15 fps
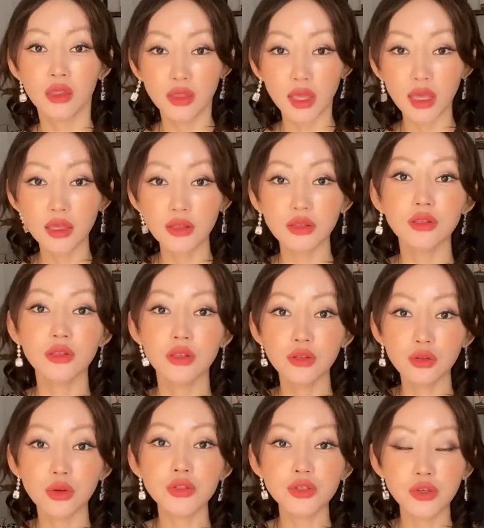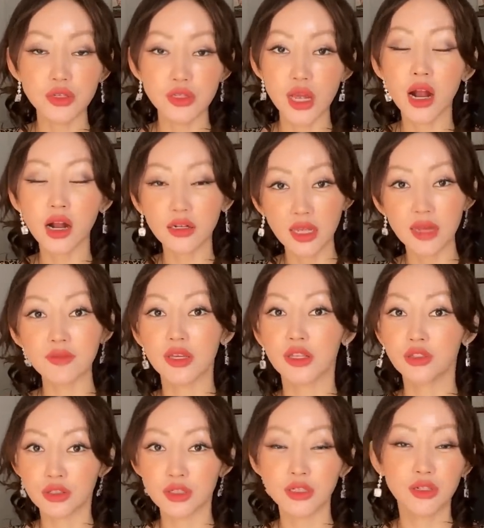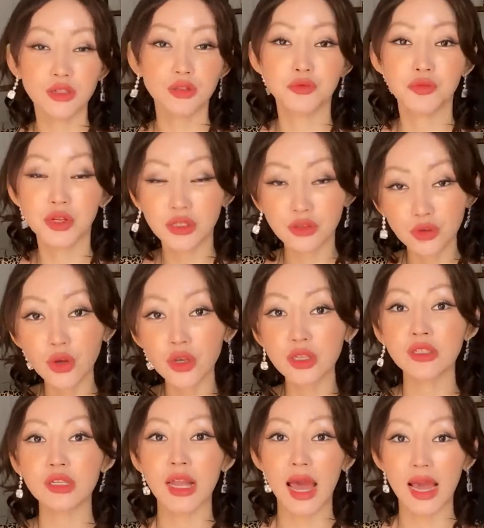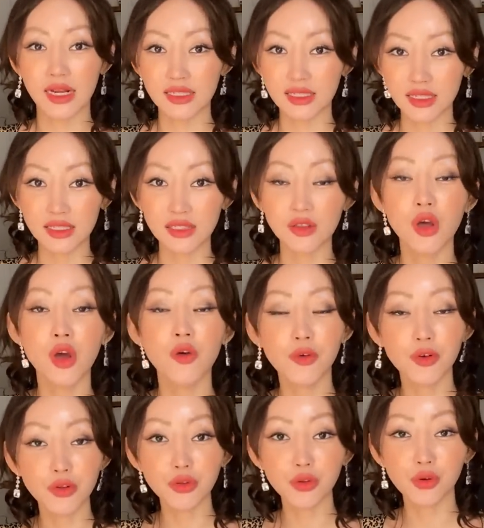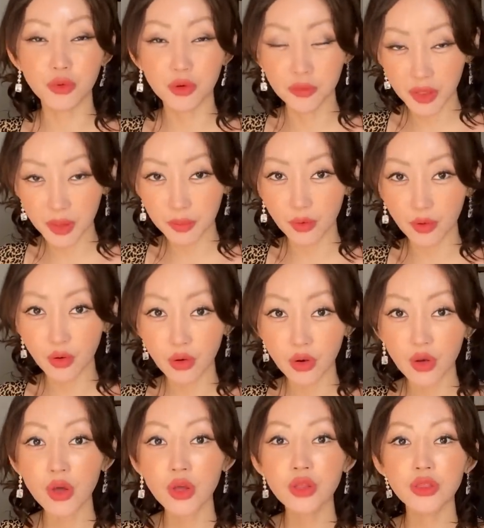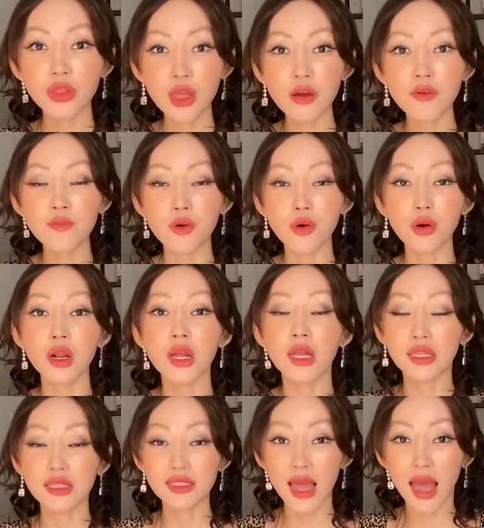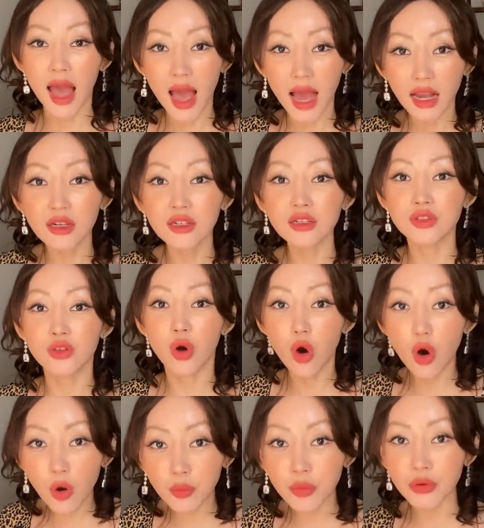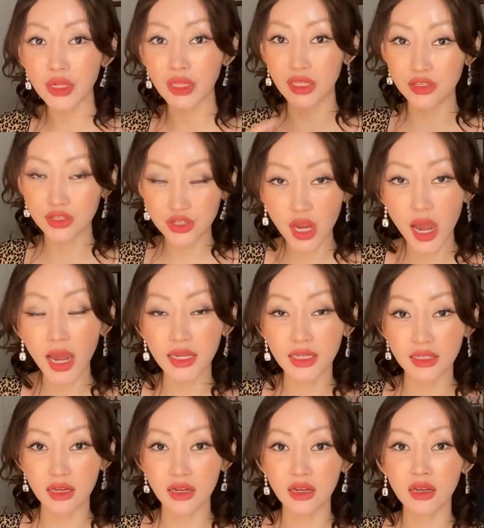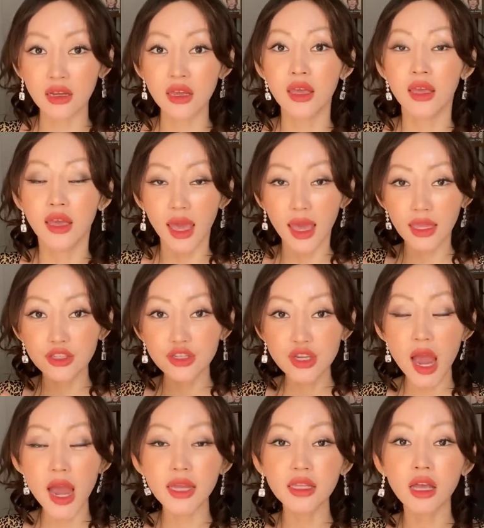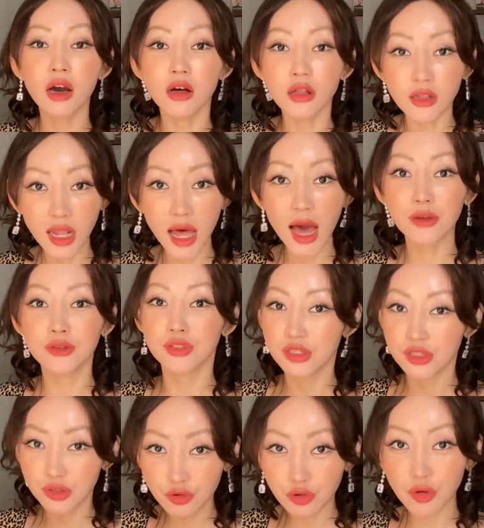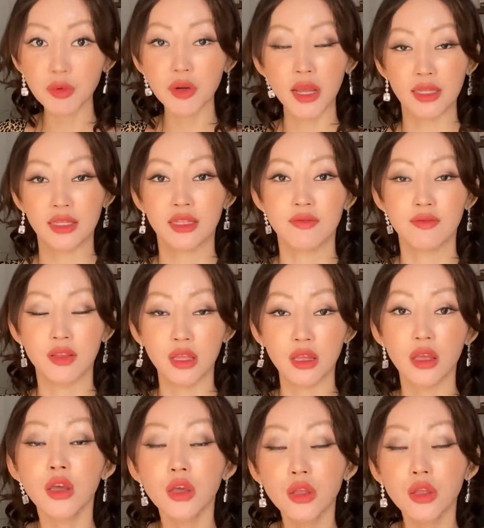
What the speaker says: In North Korea, it's hard to have internet. There's really no internet access for the normal people. Therefore, these hackers operate in China. And China allows this criminal activity.